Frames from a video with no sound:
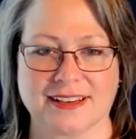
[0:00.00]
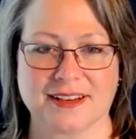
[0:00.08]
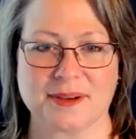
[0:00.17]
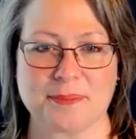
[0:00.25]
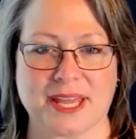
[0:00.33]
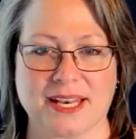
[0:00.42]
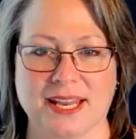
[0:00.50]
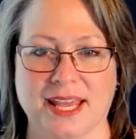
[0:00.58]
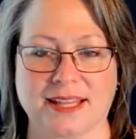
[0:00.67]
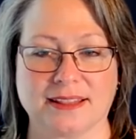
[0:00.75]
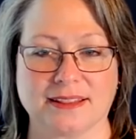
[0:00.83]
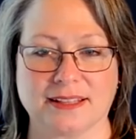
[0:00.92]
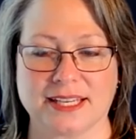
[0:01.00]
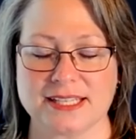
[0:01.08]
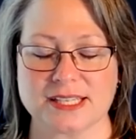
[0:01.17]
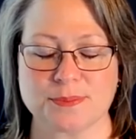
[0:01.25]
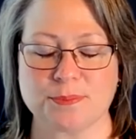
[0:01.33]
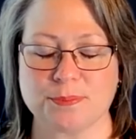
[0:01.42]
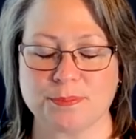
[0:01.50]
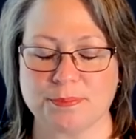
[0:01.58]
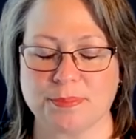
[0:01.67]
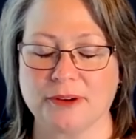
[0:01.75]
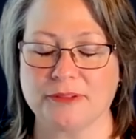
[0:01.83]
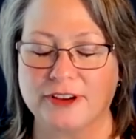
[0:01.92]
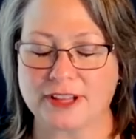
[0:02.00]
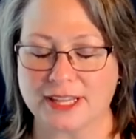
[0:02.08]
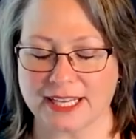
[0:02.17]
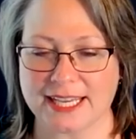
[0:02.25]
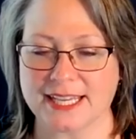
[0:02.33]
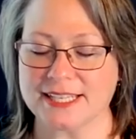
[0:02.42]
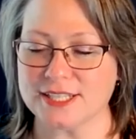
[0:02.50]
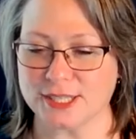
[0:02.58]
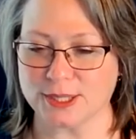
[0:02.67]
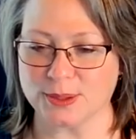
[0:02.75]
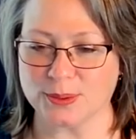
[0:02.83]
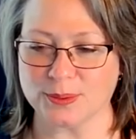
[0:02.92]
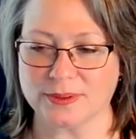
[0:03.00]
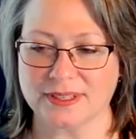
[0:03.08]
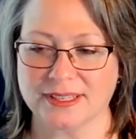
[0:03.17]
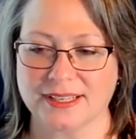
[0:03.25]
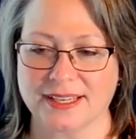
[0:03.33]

and leads us perfectly into,